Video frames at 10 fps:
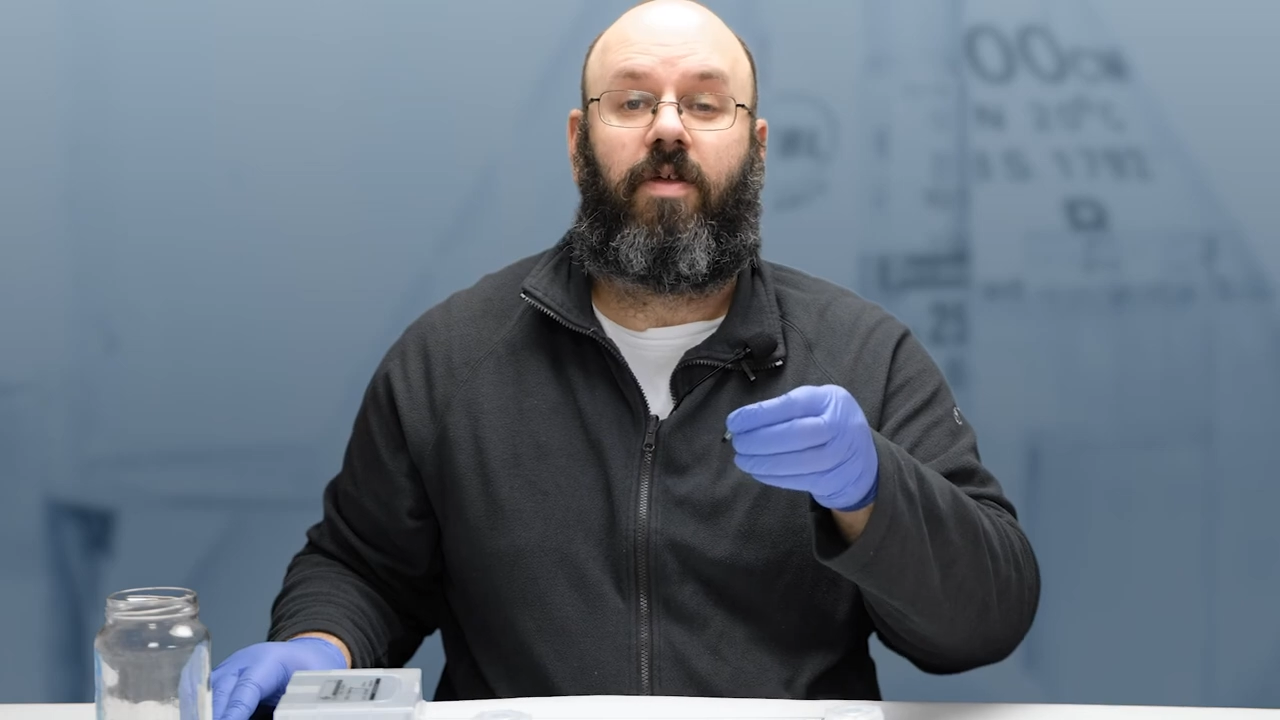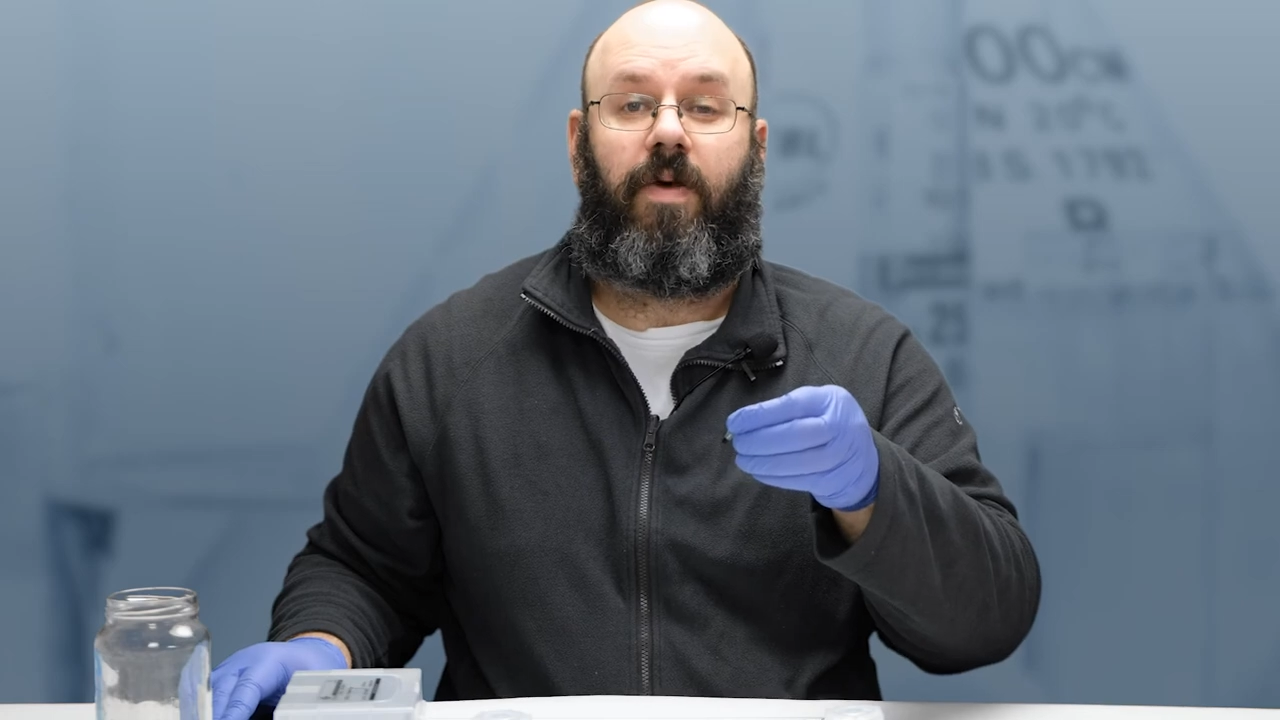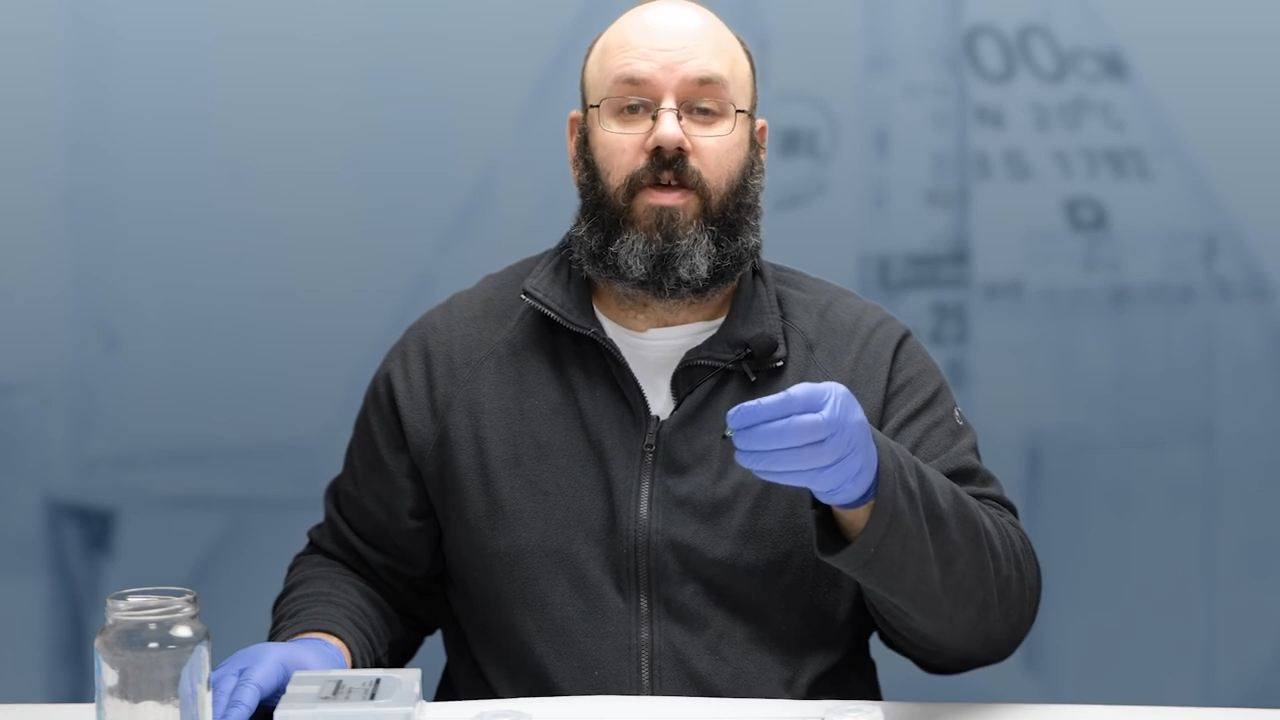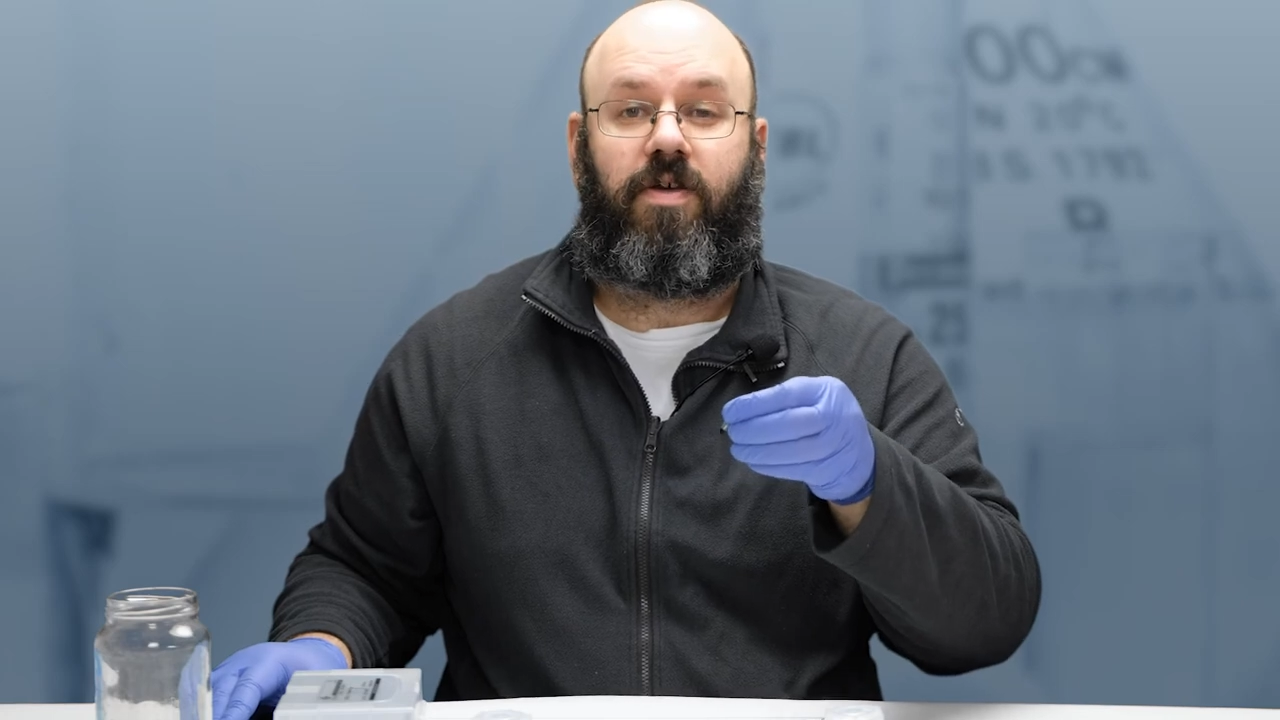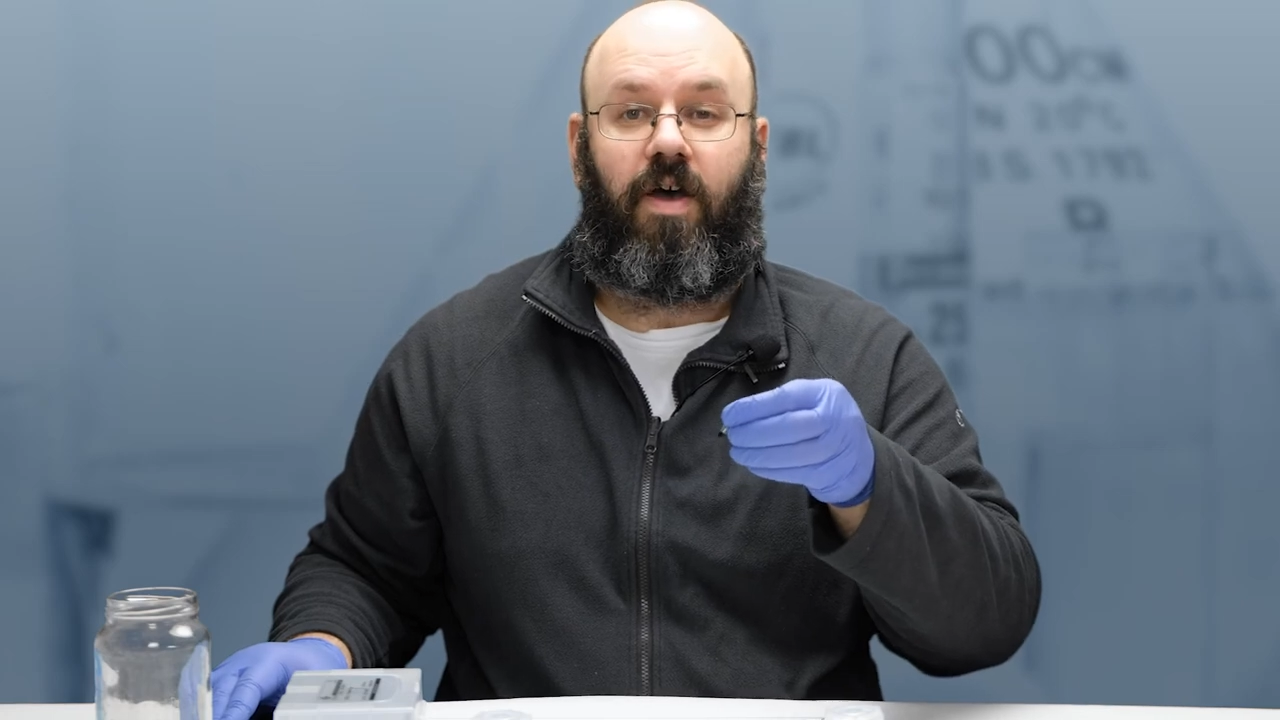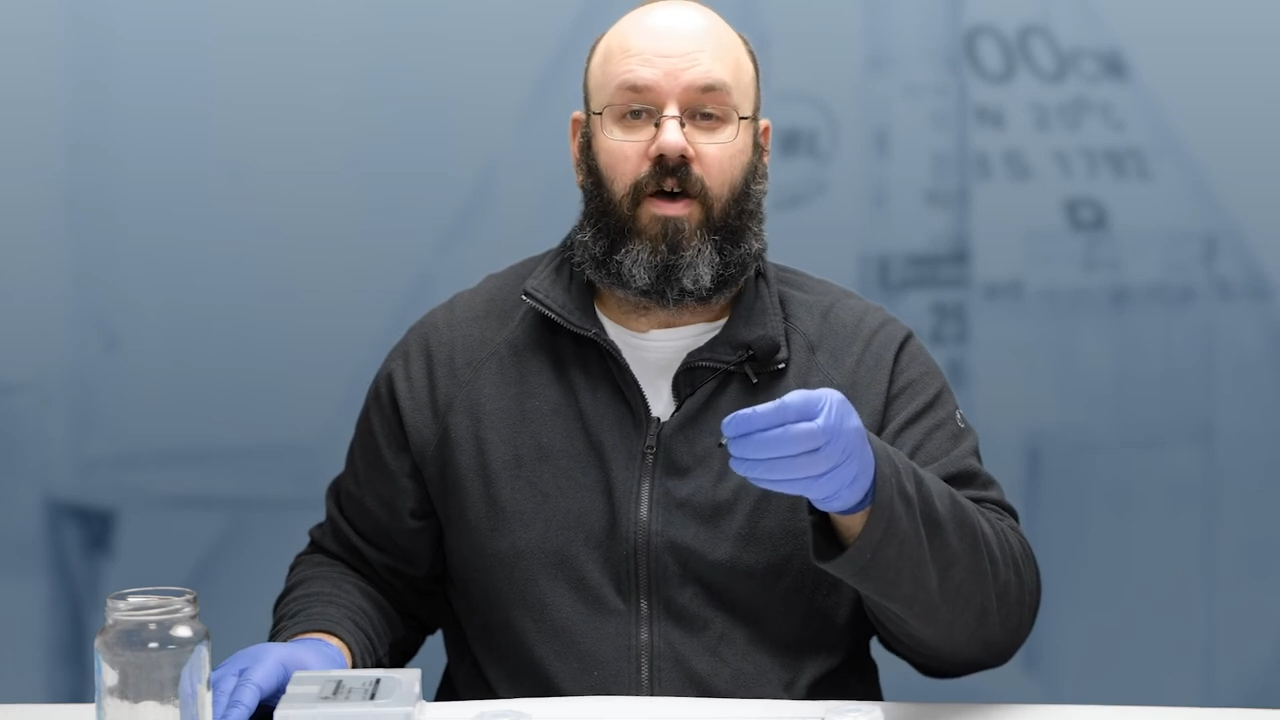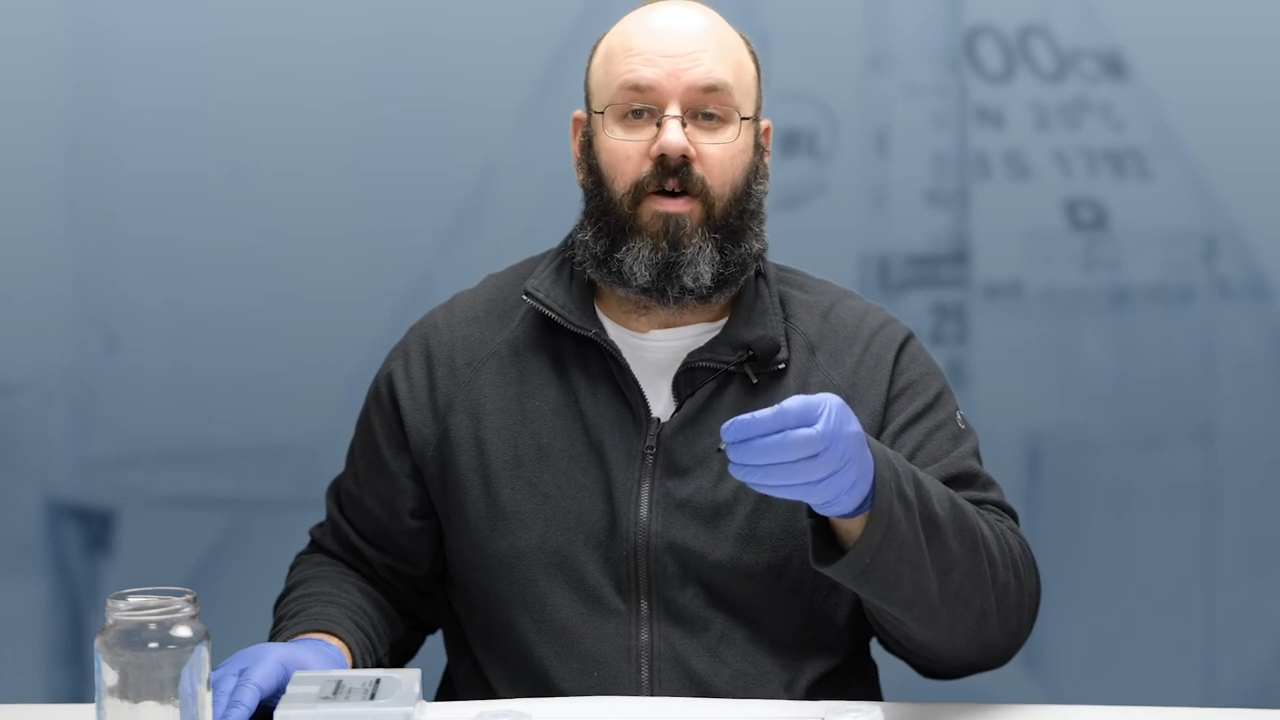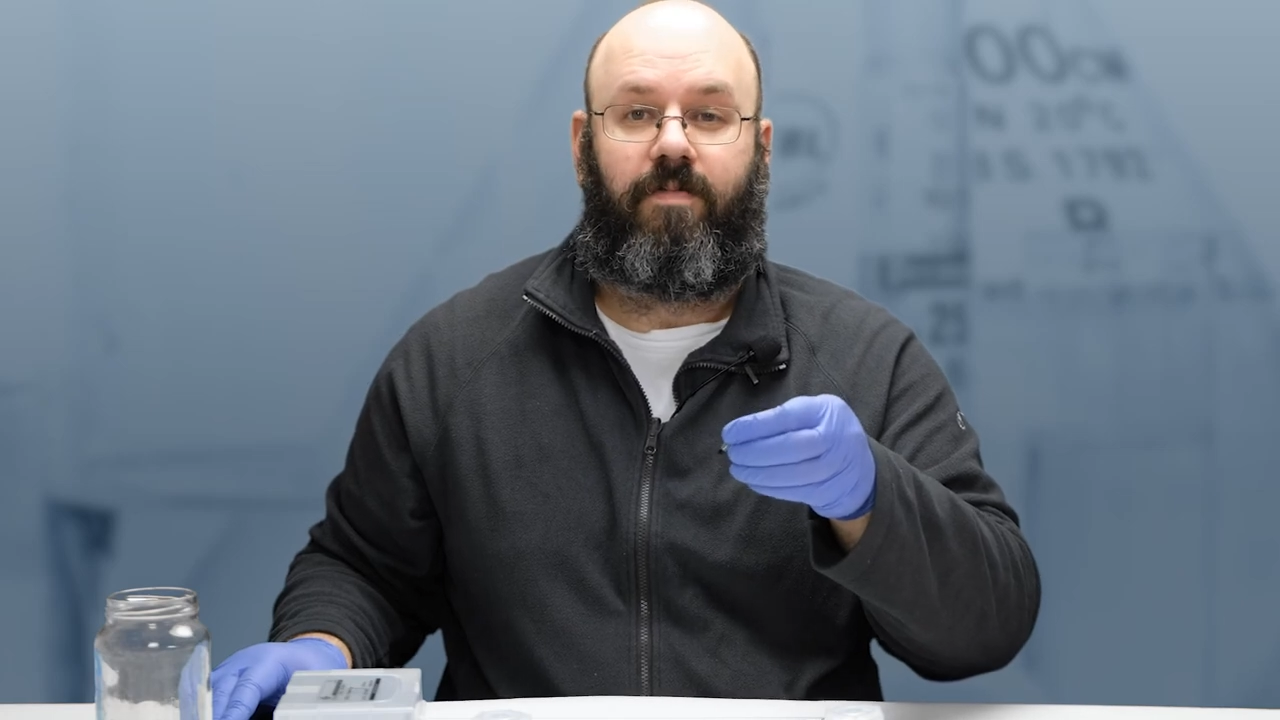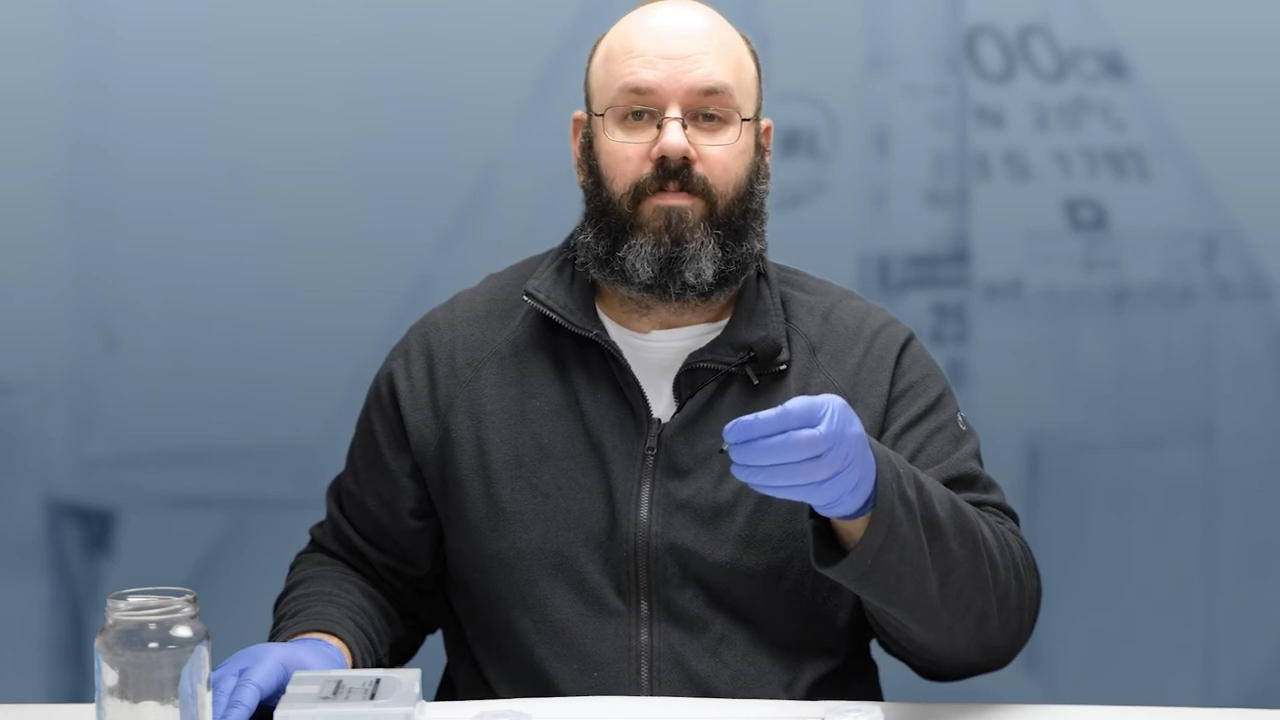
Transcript: PCR.